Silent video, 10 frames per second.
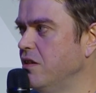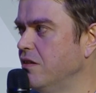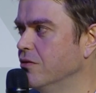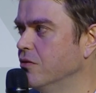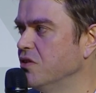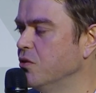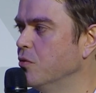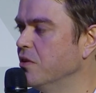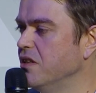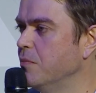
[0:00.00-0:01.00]
But the
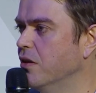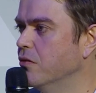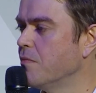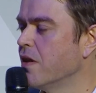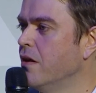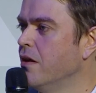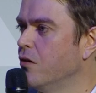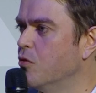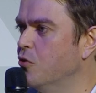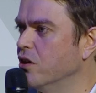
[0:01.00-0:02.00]

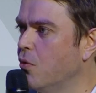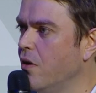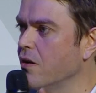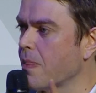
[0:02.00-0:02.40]
relationship between